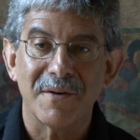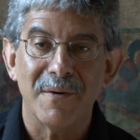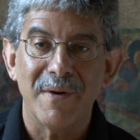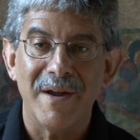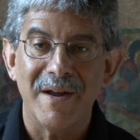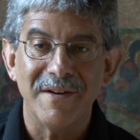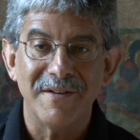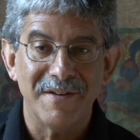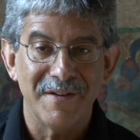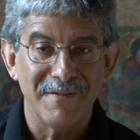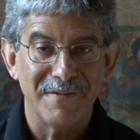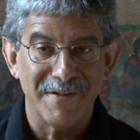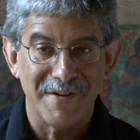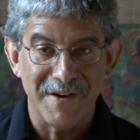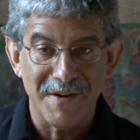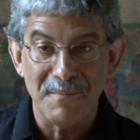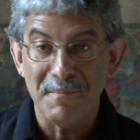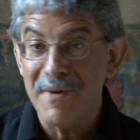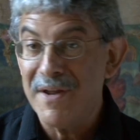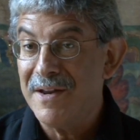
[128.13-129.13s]

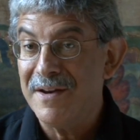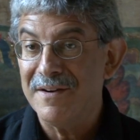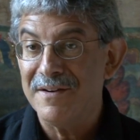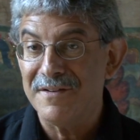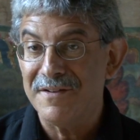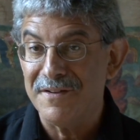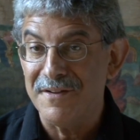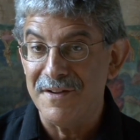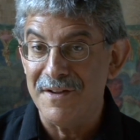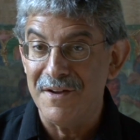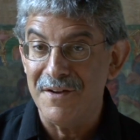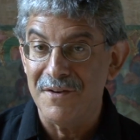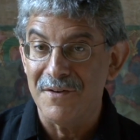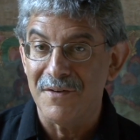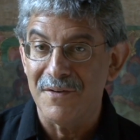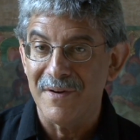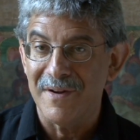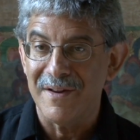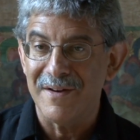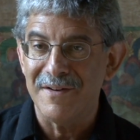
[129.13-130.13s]
creativity mean to
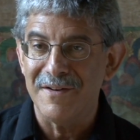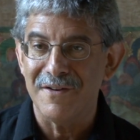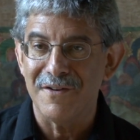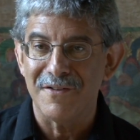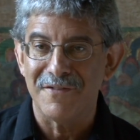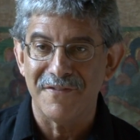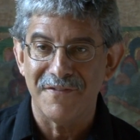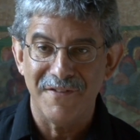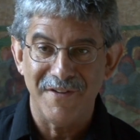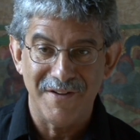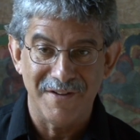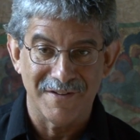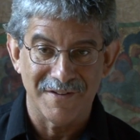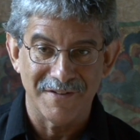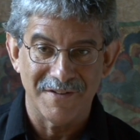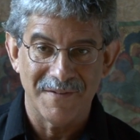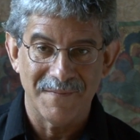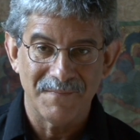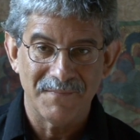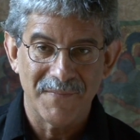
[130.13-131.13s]
you in your field?